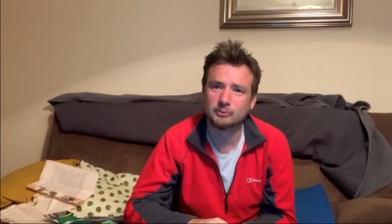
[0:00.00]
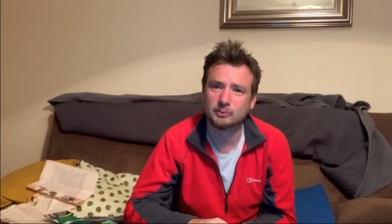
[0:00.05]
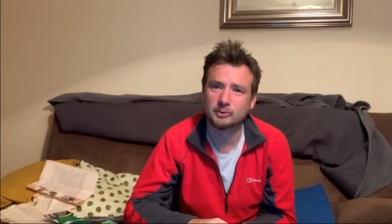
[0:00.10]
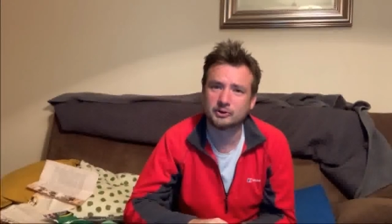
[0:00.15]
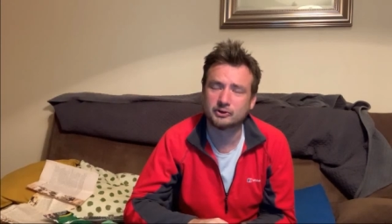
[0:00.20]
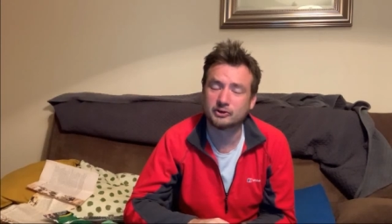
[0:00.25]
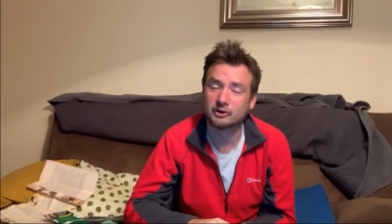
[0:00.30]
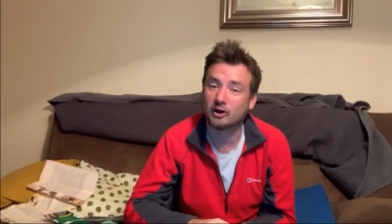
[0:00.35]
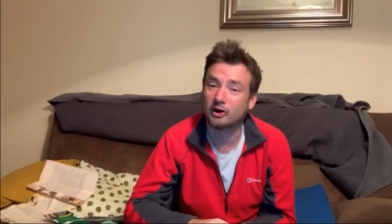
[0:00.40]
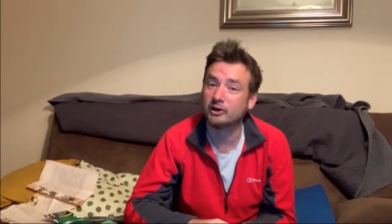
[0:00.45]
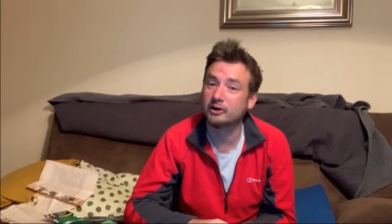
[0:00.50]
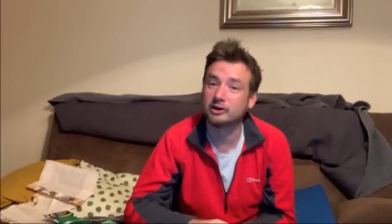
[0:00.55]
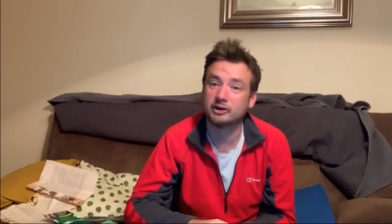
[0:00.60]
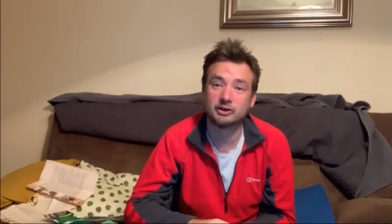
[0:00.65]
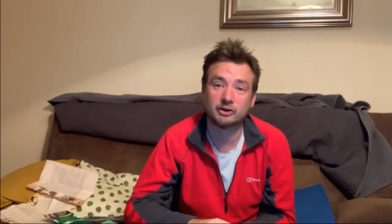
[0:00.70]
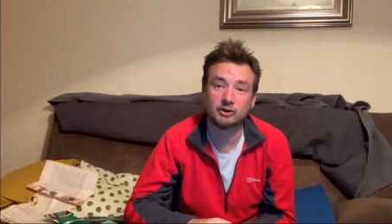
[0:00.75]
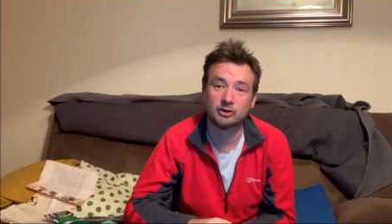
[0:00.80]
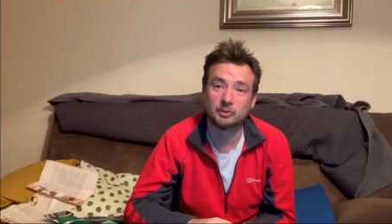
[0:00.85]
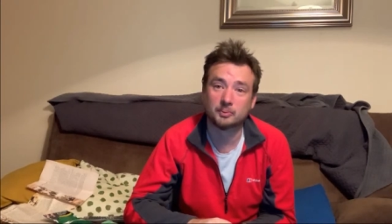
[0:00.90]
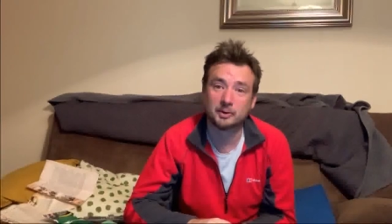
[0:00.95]
which I didn't
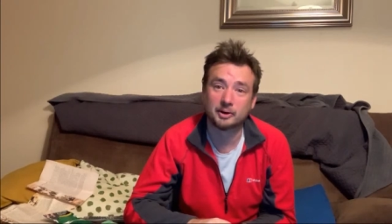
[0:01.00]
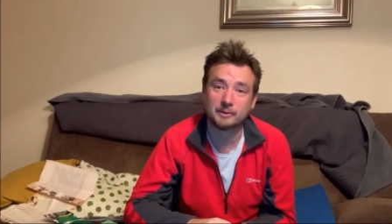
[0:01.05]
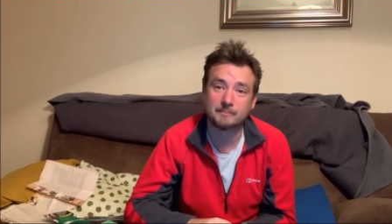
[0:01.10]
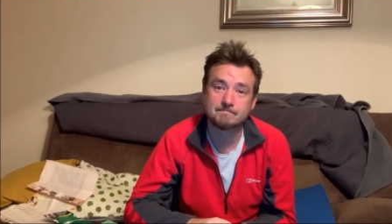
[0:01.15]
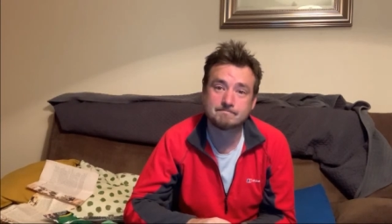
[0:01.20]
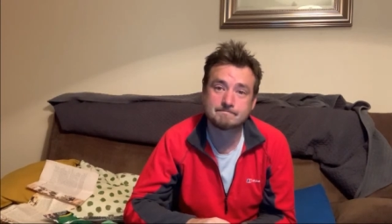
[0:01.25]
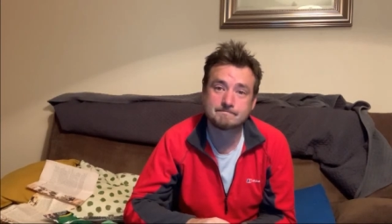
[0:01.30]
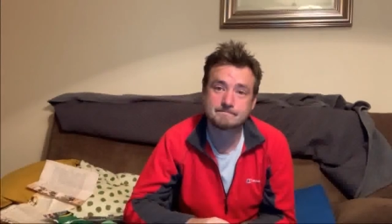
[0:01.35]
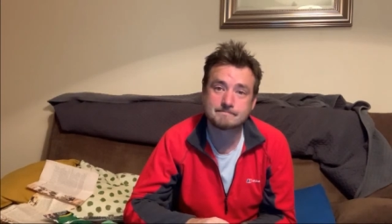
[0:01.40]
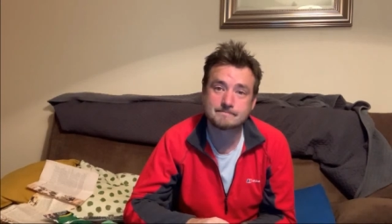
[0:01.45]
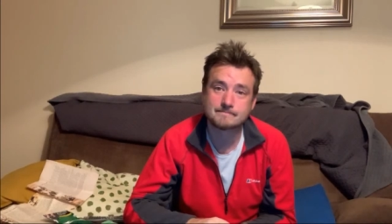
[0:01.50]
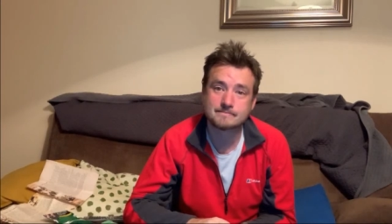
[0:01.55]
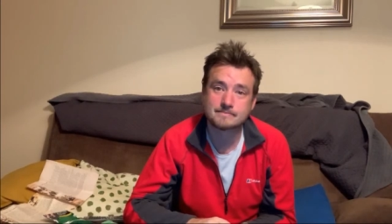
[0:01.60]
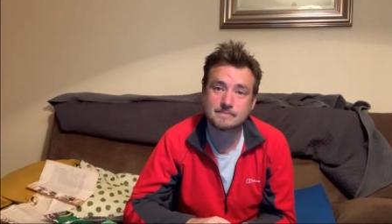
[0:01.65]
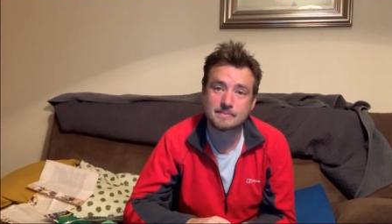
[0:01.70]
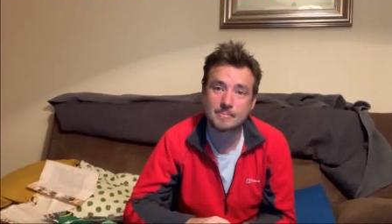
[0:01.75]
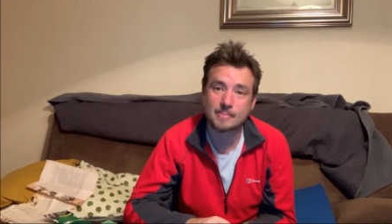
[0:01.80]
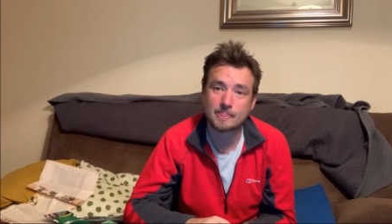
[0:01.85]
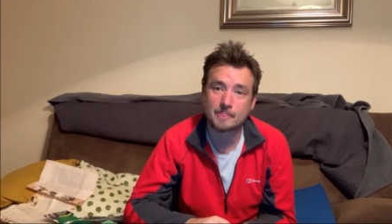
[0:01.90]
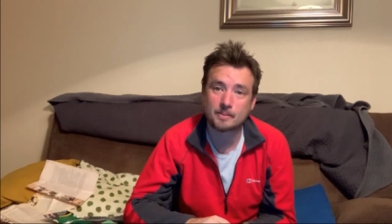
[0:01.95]
know about
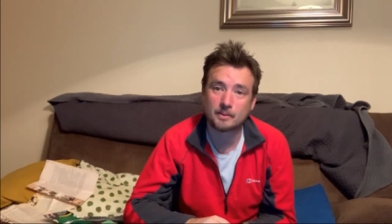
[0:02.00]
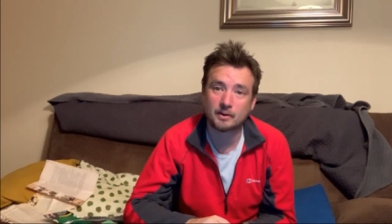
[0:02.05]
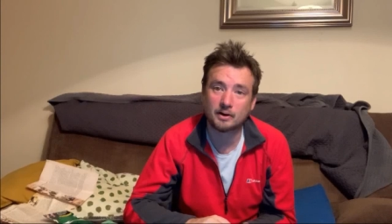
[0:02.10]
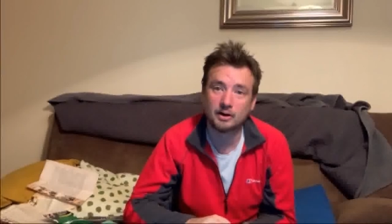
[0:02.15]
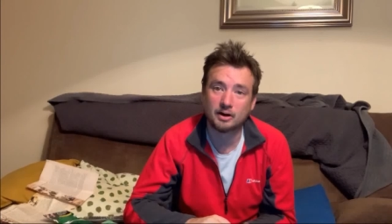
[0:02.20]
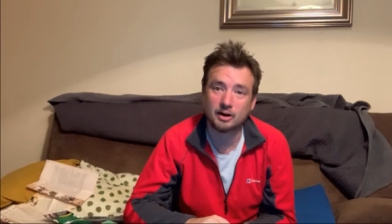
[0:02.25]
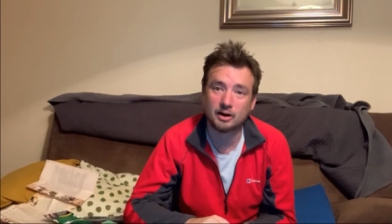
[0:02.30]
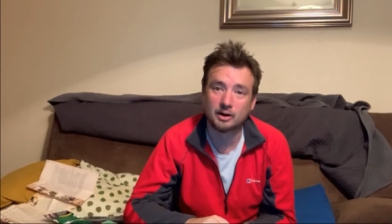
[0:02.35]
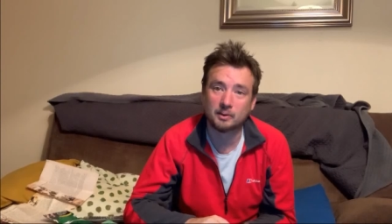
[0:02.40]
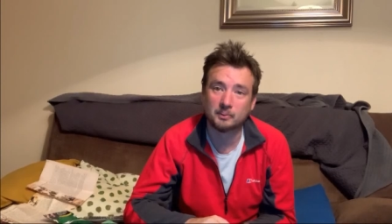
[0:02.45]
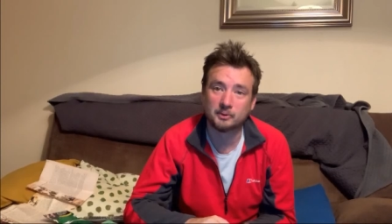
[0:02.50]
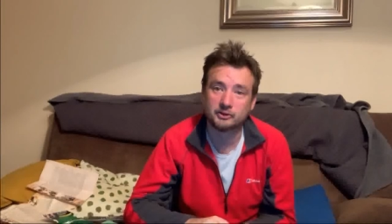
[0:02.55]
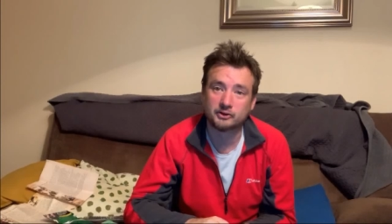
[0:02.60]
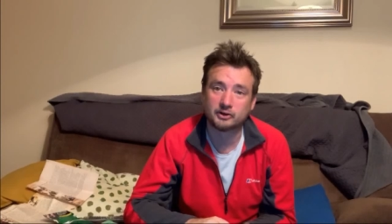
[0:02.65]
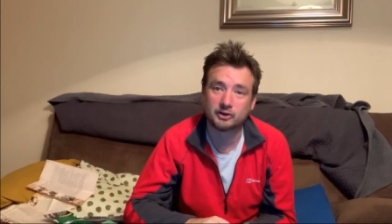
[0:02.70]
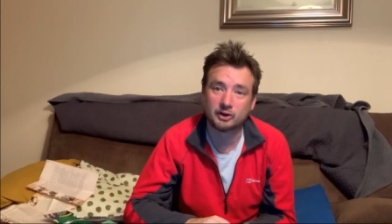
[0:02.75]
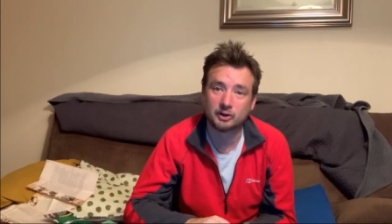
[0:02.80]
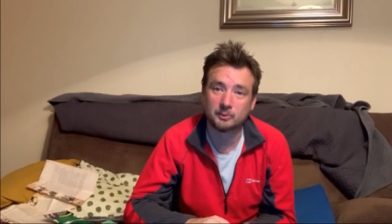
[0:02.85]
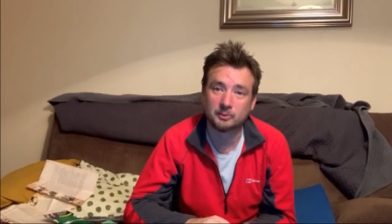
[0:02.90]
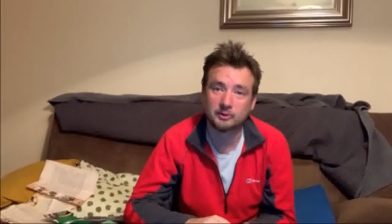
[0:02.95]
um,
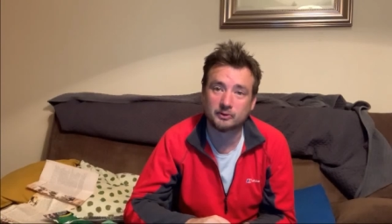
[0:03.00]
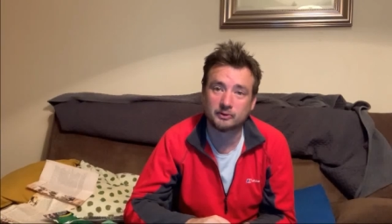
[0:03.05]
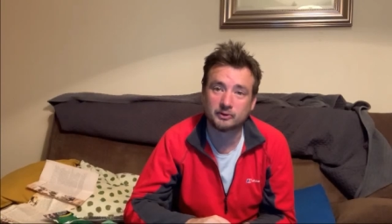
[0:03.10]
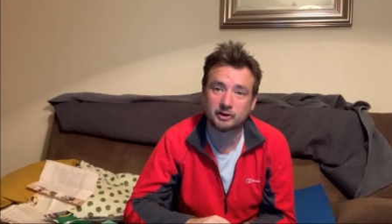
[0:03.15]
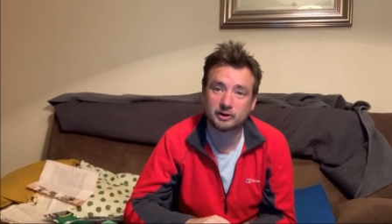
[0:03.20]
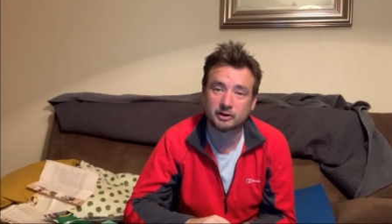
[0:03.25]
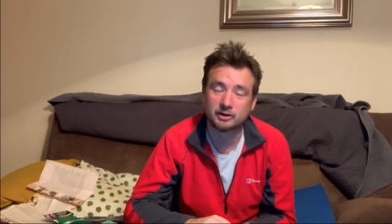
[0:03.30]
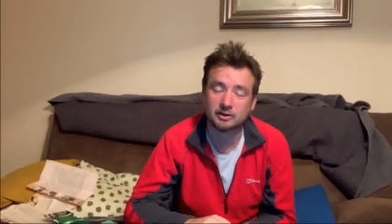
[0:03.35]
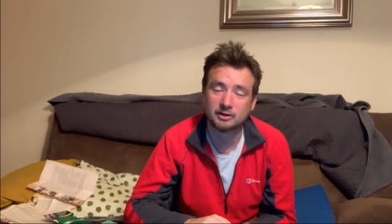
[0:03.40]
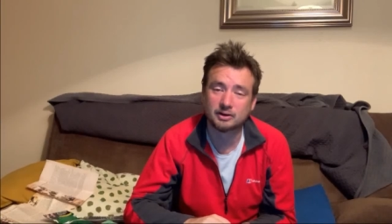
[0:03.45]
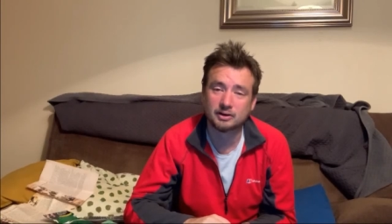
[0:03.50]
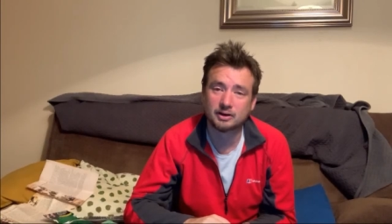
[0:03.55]
until I moved here.